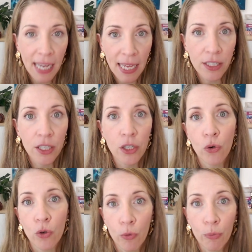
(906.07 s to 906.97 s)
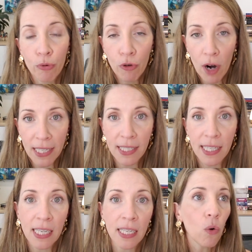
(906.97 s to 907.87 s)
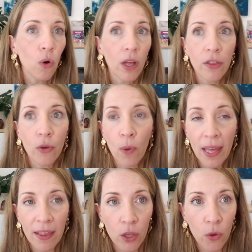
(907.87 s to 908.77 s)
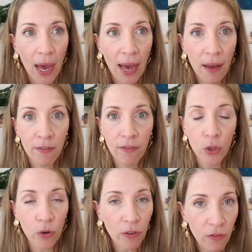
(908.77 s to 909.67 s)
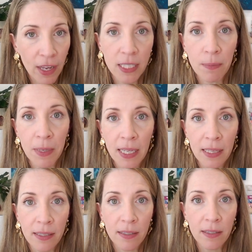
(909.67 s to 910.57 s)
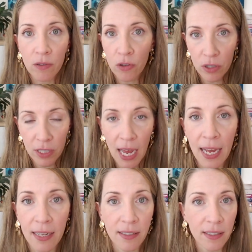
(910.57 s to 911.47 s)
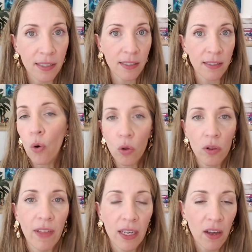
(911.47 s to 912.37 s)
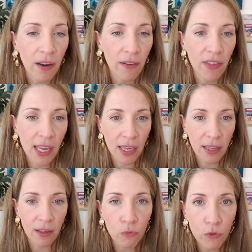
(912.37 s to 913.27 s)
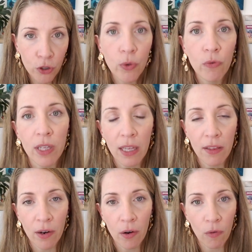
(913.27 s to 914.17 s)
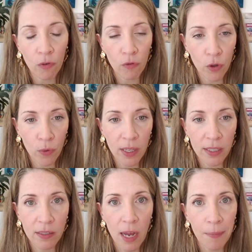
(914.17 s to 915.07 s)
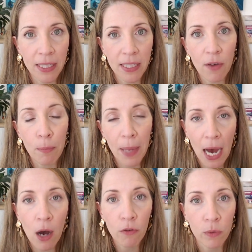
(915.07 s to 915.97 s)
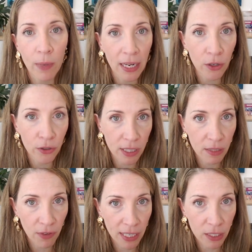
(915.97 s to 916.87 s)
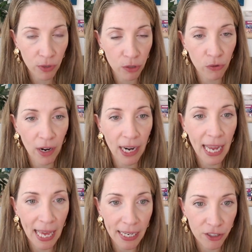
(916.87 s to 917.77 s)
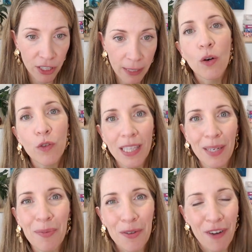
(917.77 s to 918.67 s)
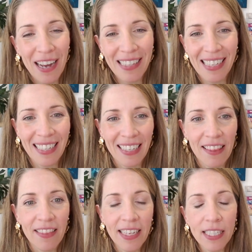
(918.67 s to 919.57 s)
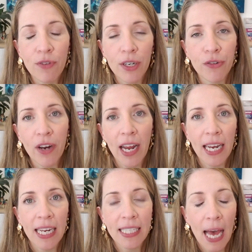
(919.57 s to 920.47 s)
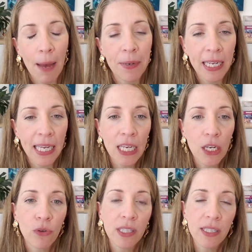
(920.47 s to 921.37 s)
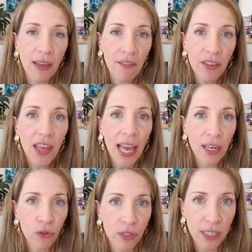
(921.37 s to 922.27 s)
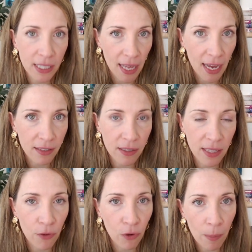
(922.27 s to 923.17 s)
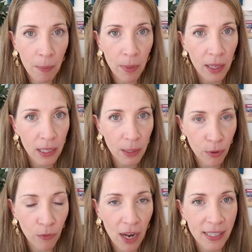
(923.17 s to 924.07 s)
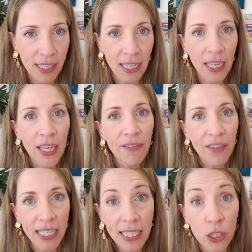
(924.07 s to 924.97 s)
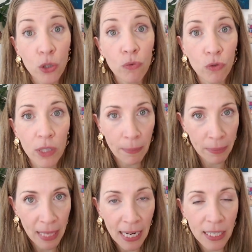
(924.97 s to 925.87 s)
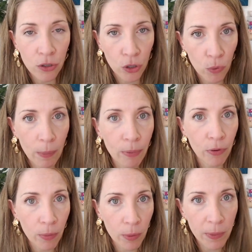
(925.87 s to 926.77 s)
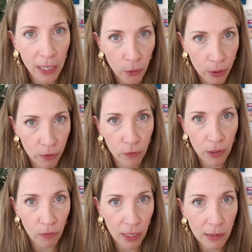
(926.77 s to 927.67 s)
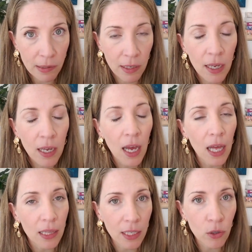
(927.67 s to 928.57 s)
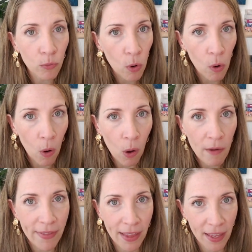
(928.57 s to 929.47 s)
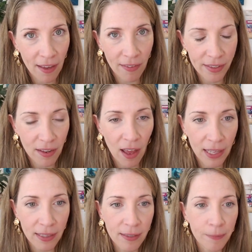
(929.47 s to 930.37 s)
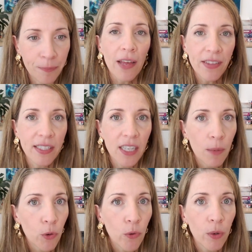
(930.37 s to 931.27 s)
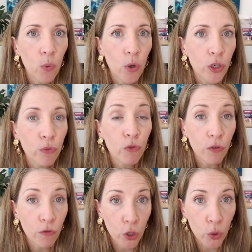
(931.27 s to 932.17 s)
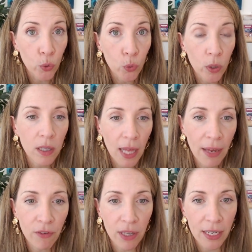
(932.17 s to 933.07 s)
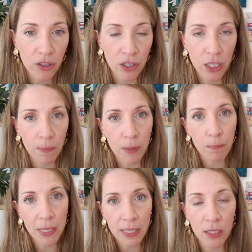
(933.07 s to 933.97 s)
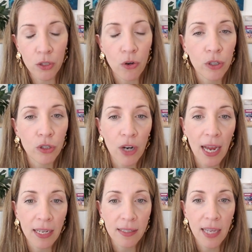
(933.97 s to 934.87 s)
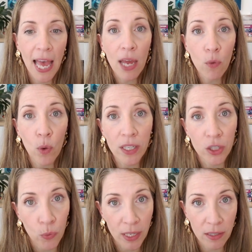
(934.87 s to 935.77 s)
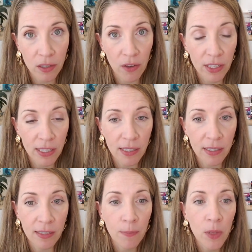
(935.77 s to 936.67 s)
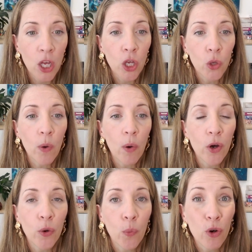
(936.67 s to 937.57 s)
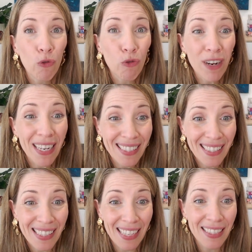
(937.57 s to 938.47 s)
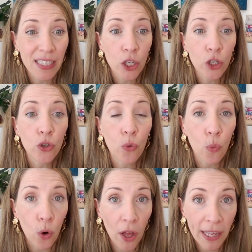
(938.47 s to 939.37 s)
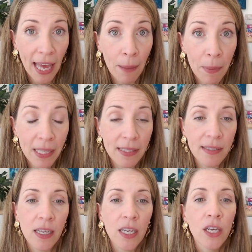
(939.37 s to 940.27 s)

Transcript: debt or your pricing or the way that you have your investments, your taxes, all of that kind of thing. Do a really thorough review at this time. That's a powerful way to use this Venus retrograde energy. For Libra rising, this retrograde is happening in your 7th and your 6th houses. And remember, Libra rising, Venus is your ruling planet. So you are probably going to feel this a little more than the other signs. At this time, you're going to want to review client relationships, business contracts, and one-to-one services. You are going to want to reassess your work habits,